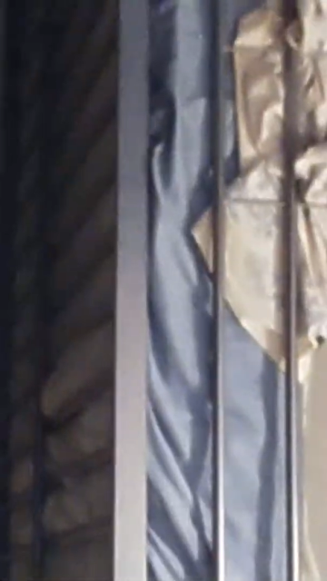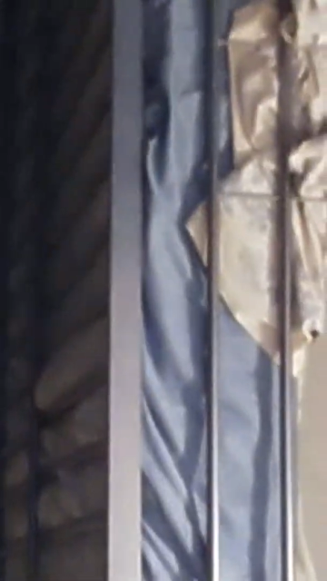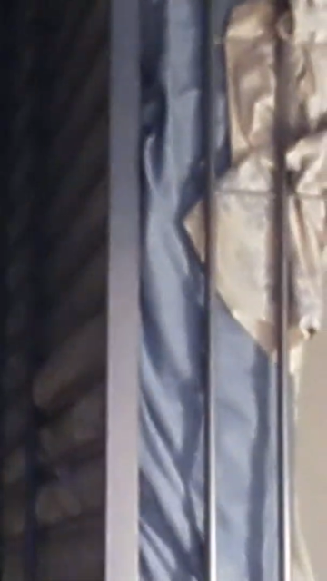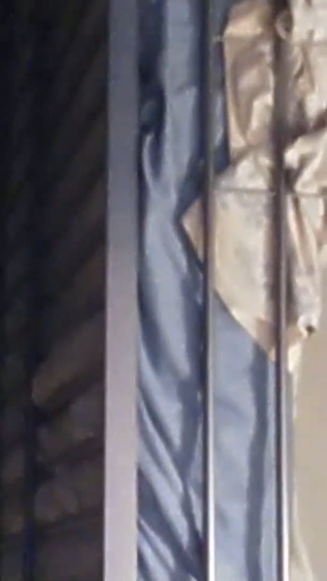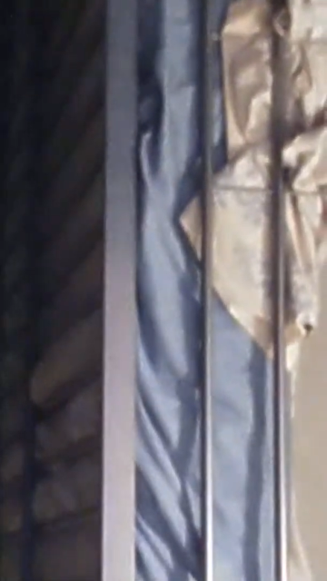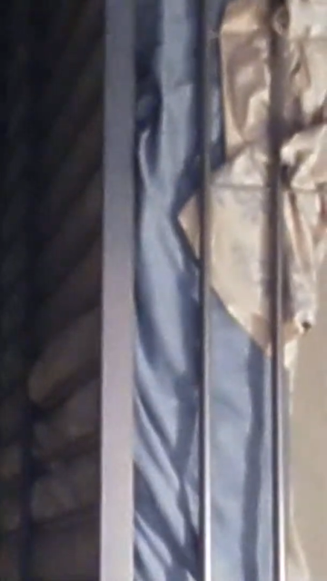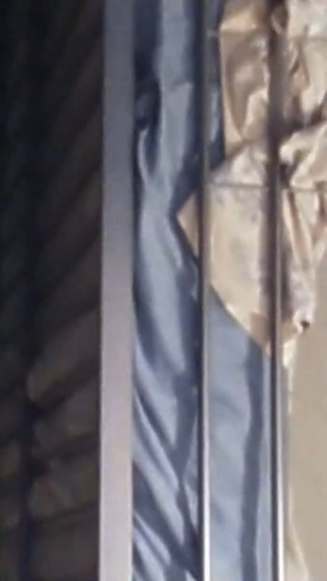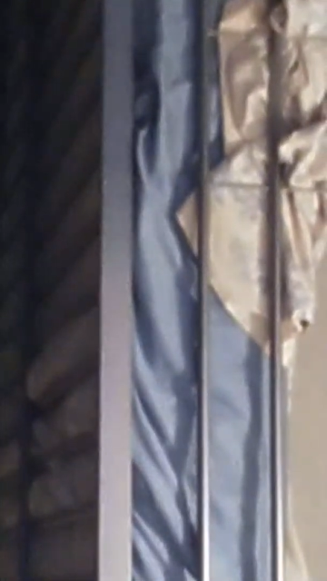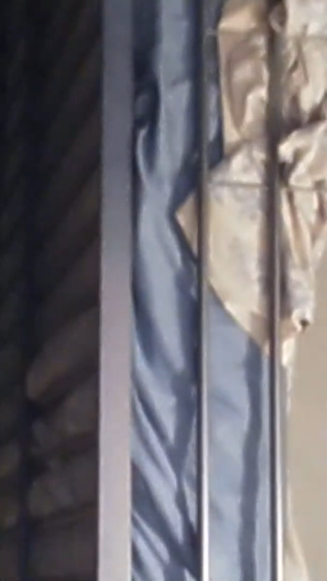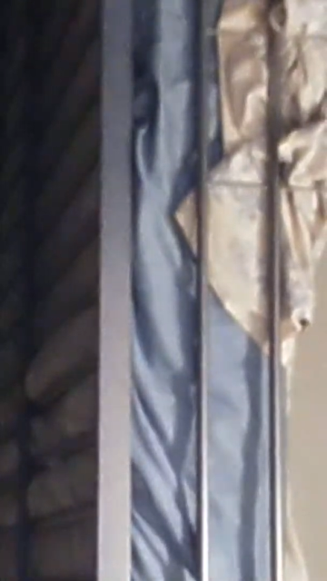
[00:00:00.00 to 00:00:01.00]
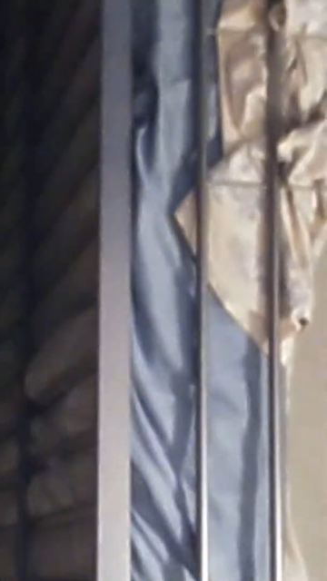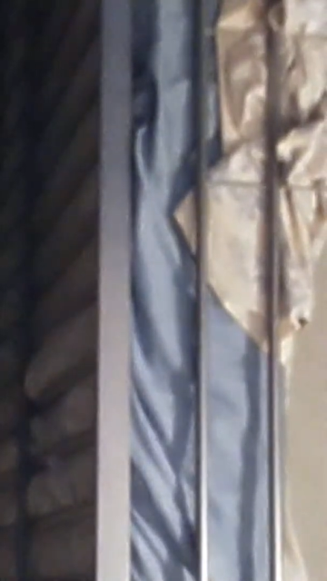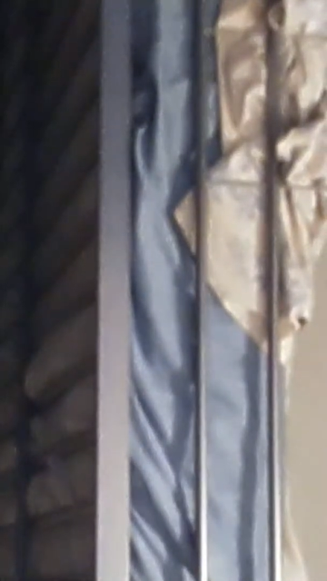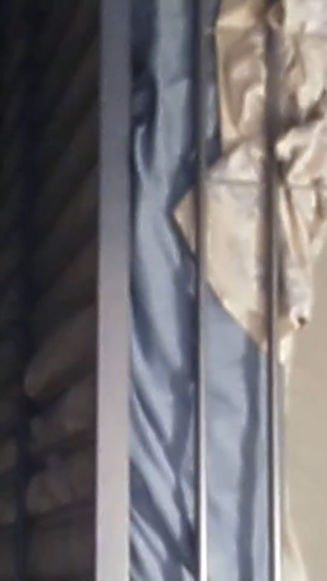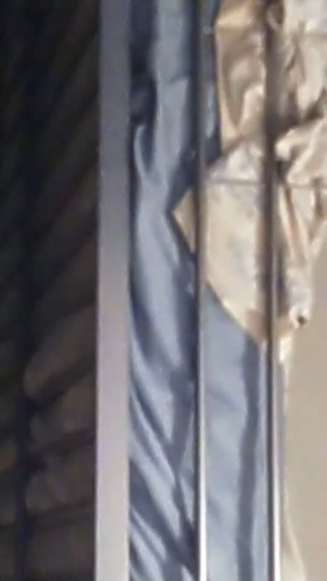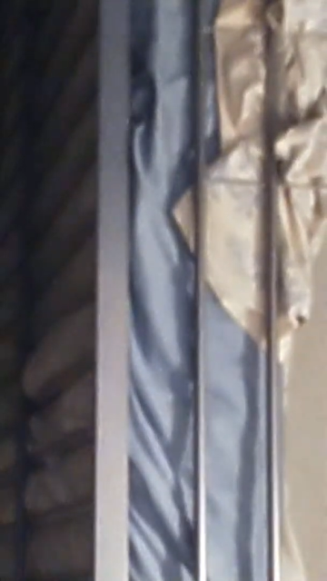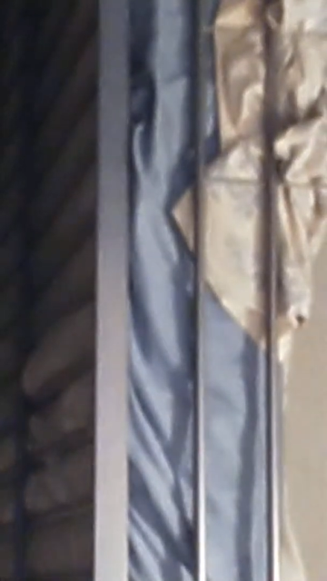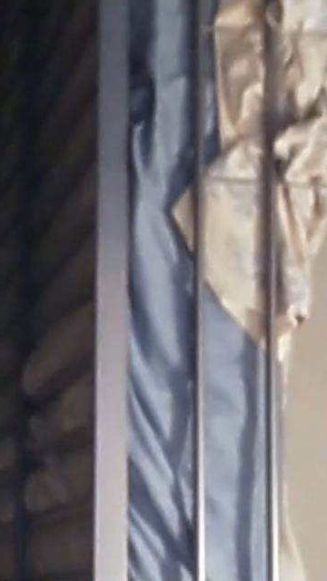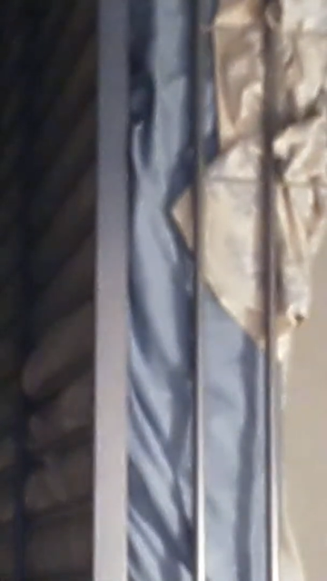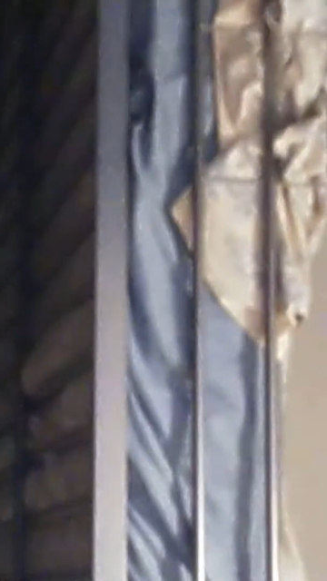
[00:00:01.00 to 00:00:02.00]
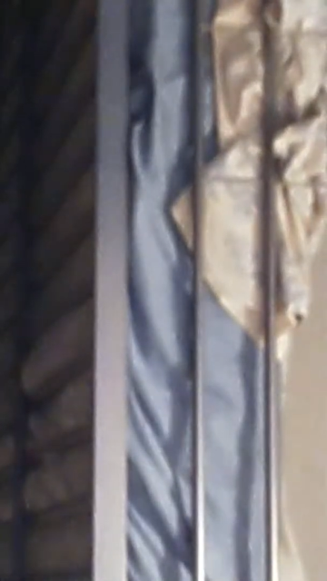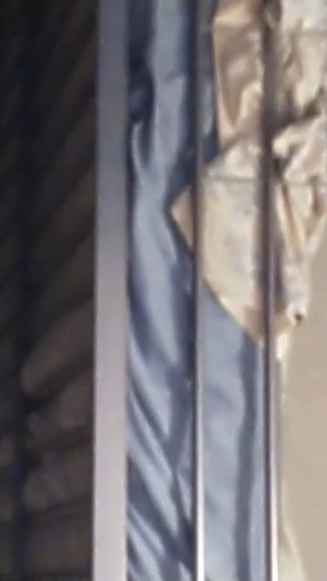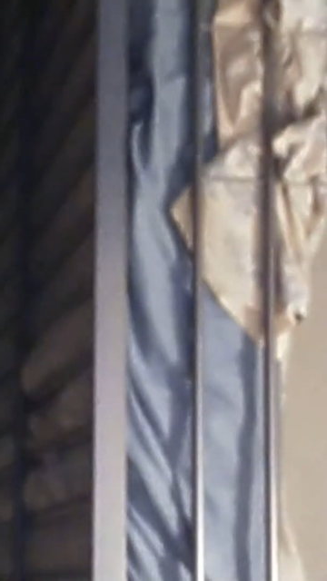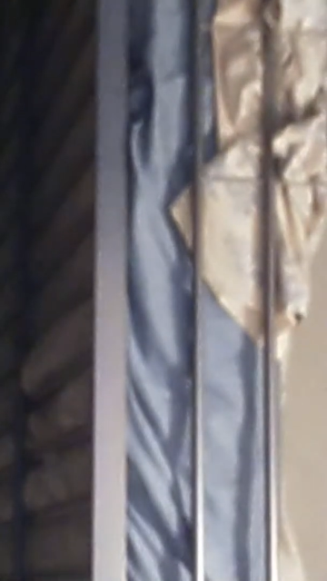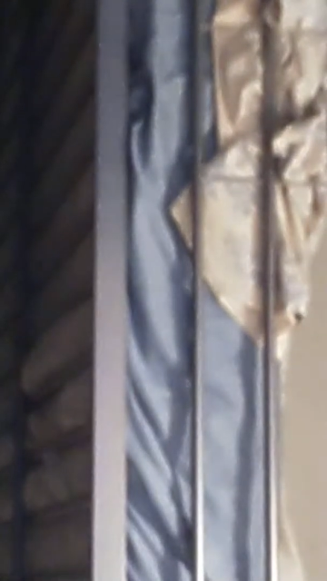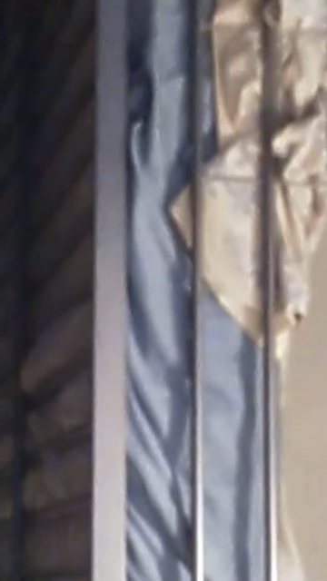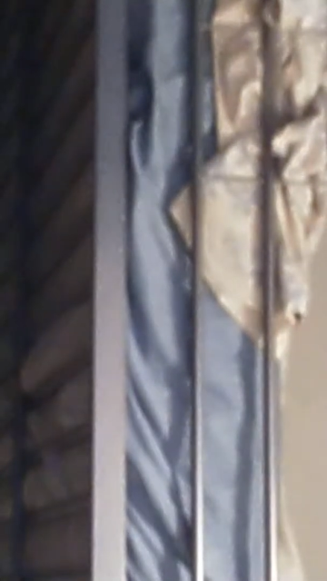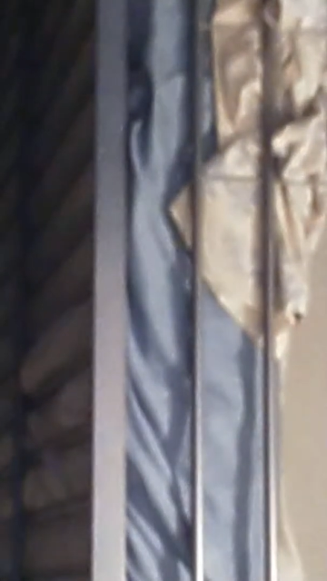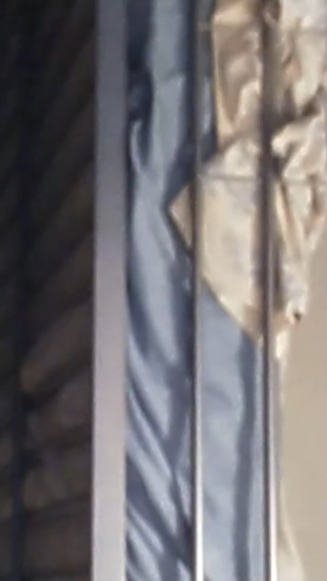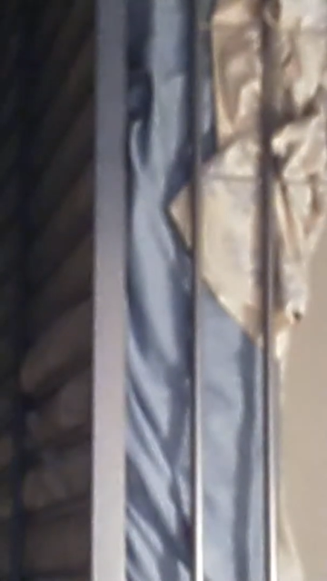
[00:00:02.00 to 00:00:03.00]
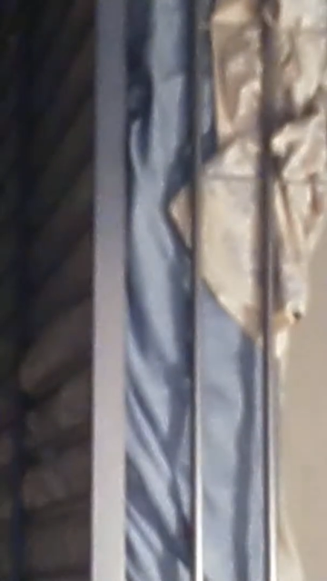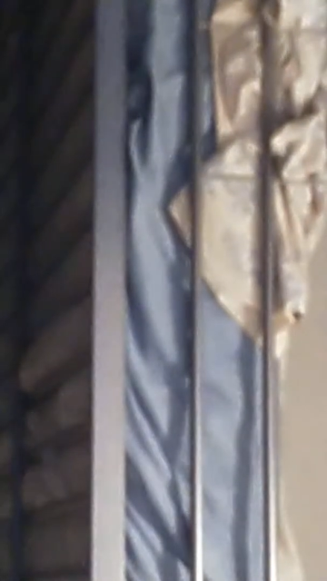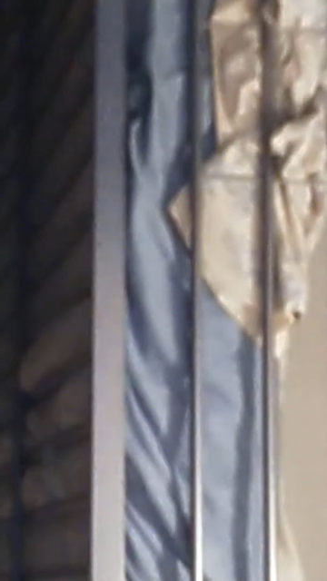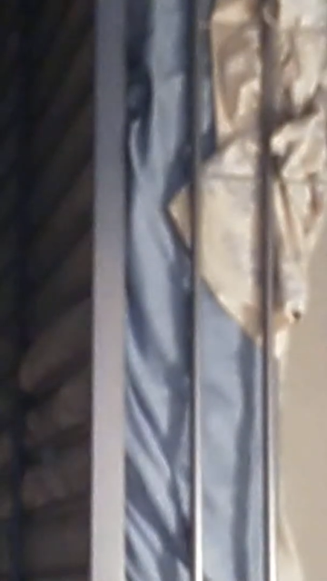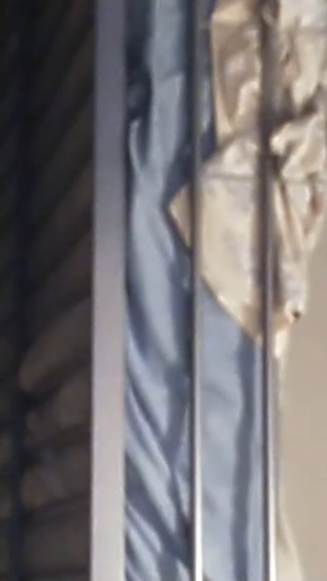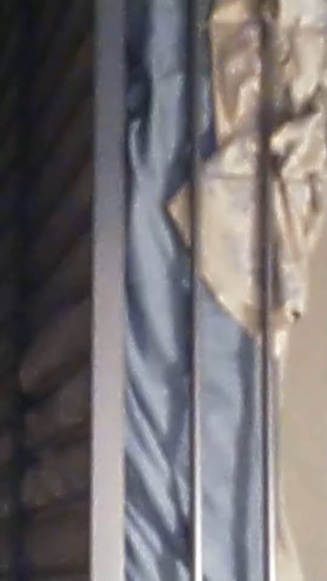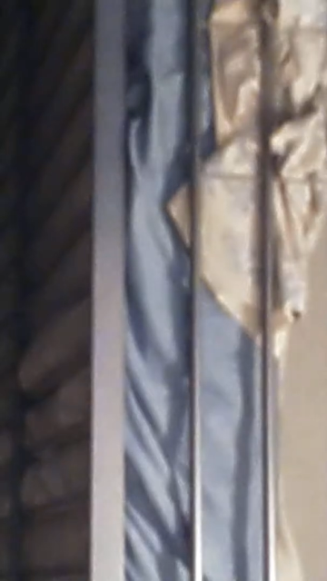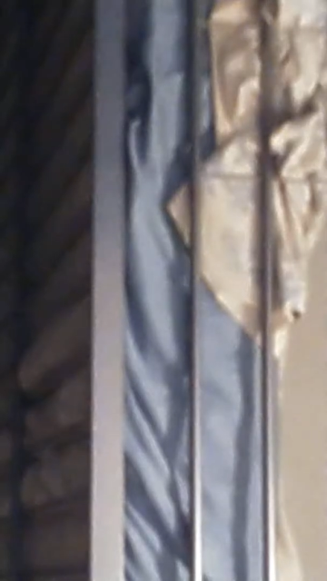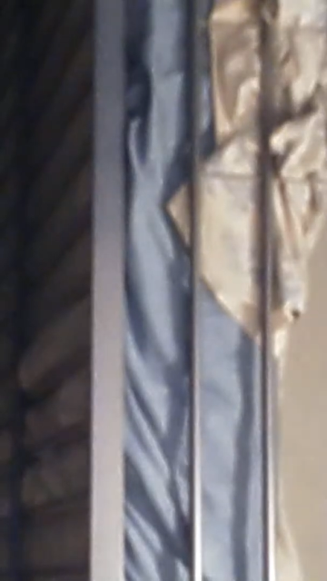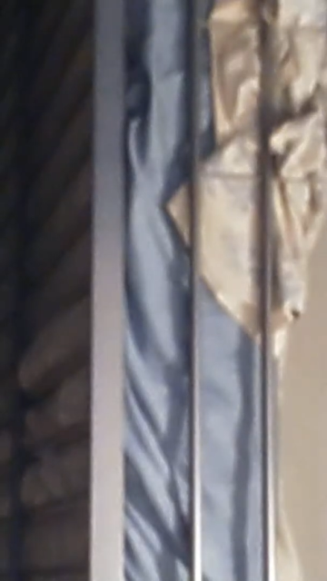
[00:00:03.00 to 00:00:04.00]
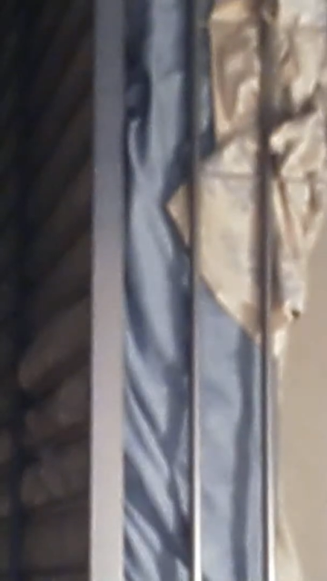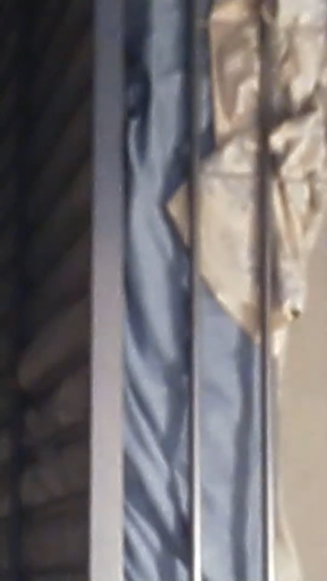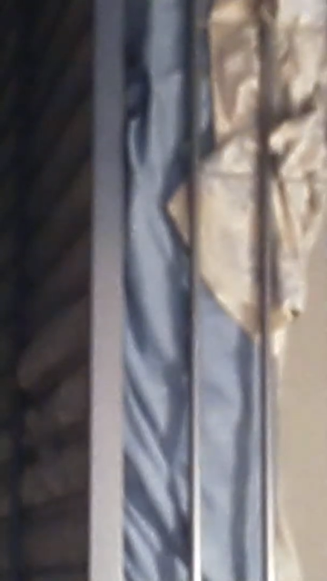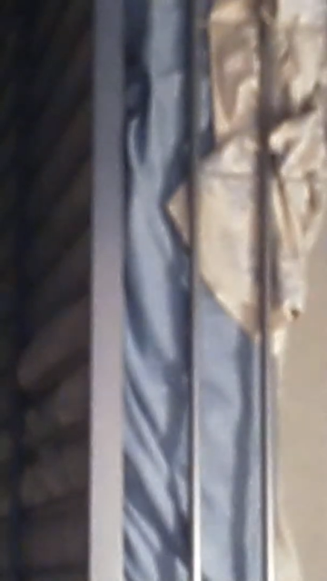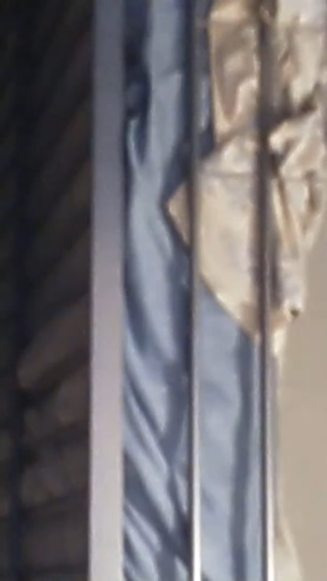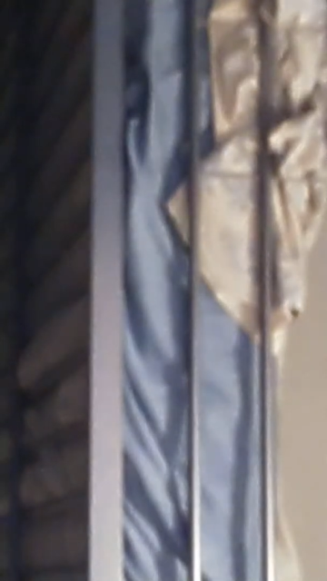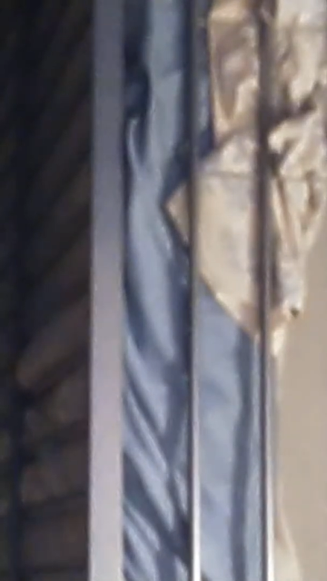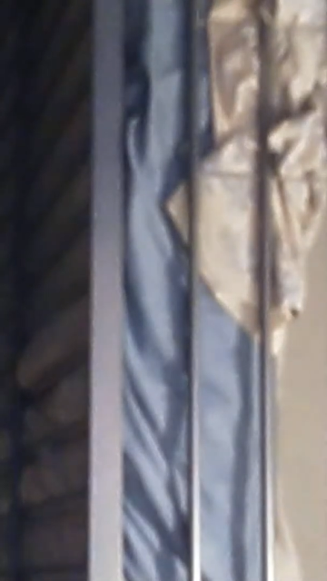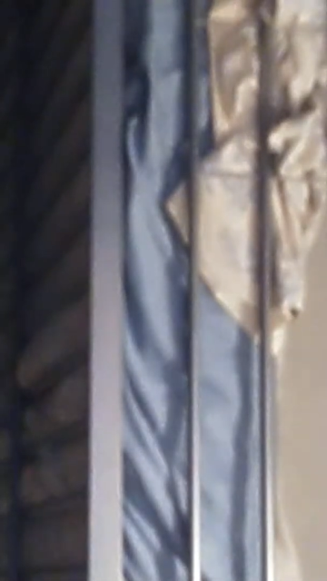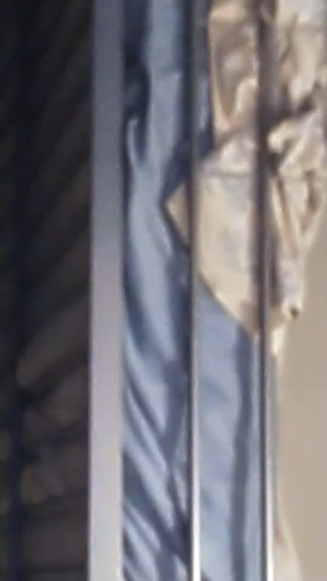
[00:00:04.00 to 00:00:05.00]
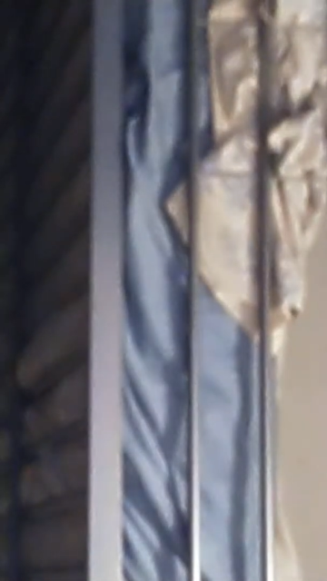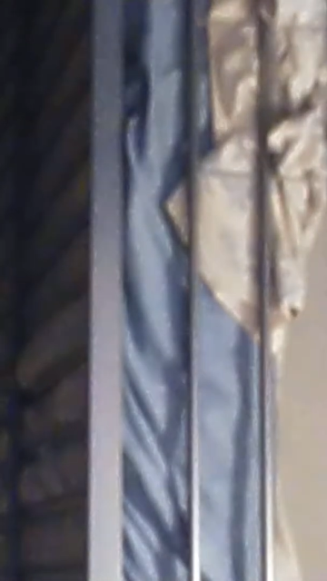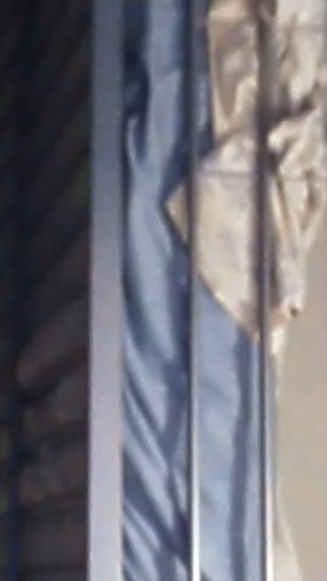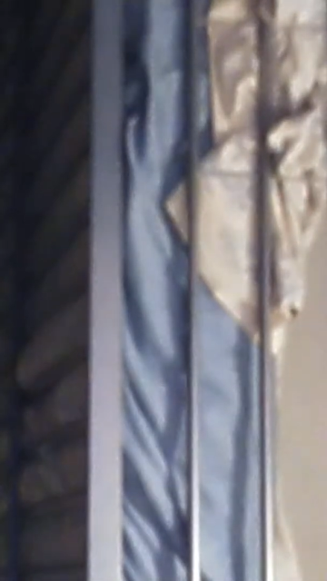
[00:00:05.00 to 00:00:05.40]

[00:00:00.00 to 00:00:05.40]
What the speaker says: Nobody's mouth can be seen.